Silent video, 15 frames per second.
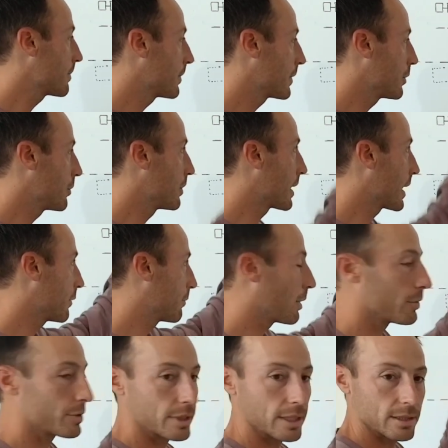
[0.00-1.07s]
you can kind of
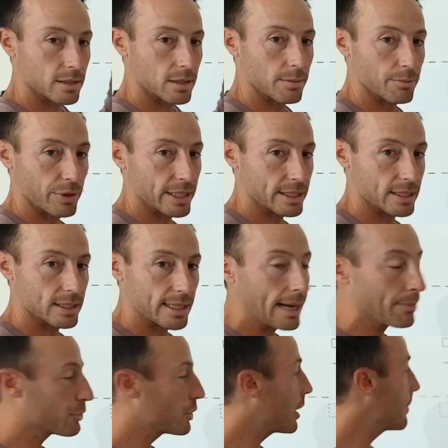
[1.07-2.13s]
post this compressed
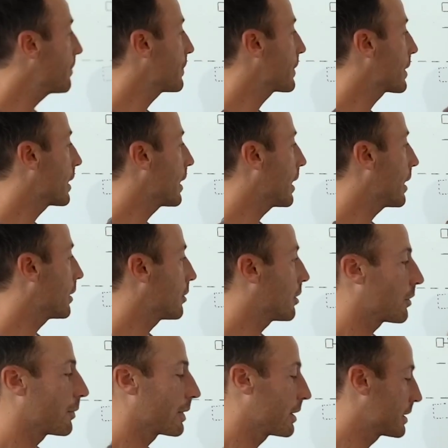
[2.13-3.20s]
snapshot along
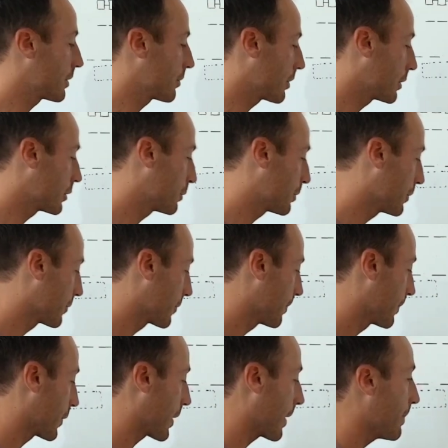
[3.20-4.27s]
with the zero knowledge proof.
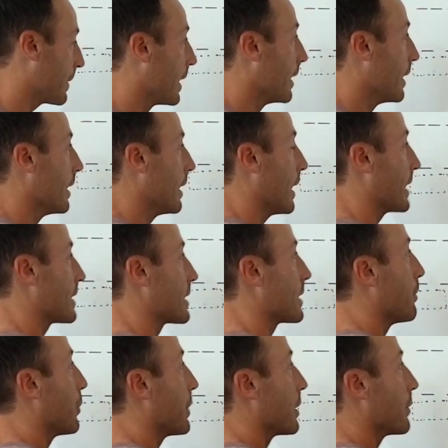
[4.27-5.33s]
Okay. At
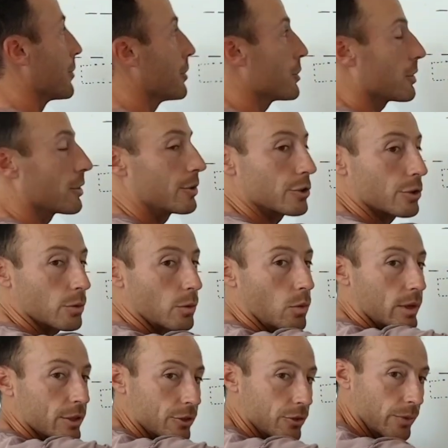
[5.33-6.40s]
some point in the future, users will
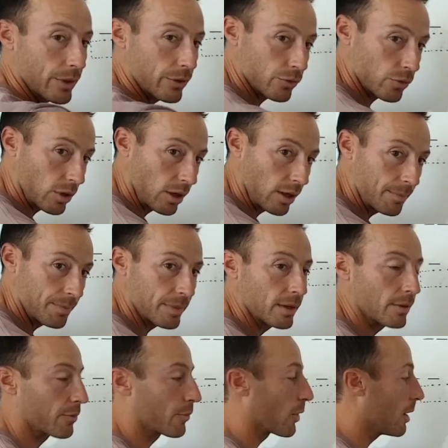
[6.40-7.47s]
want to withdraw
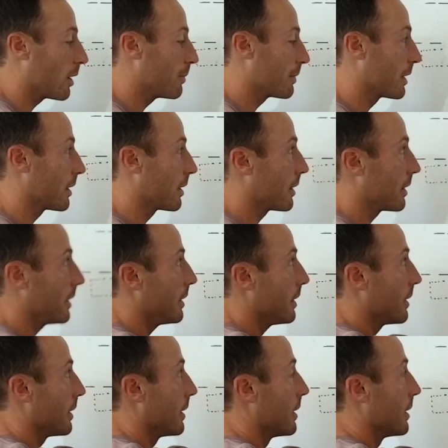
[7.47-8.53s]
from
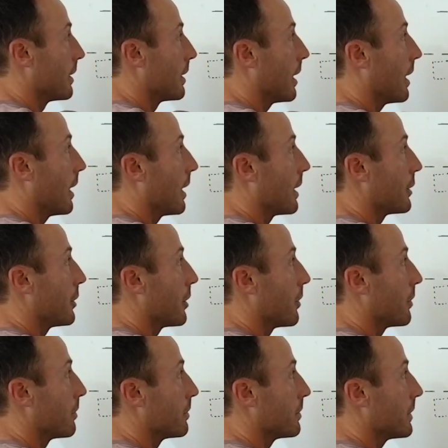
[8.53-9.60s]
the,
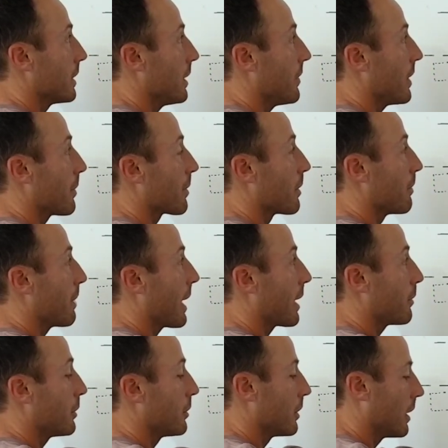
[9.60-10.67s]
EVM
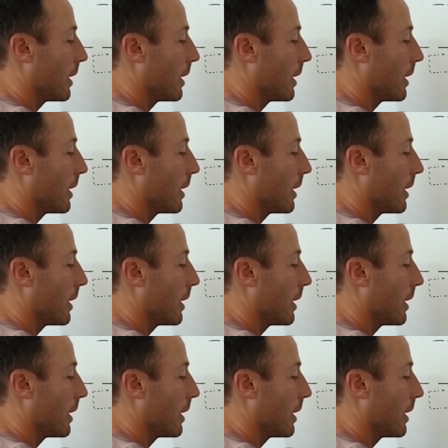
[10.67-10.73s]
compatible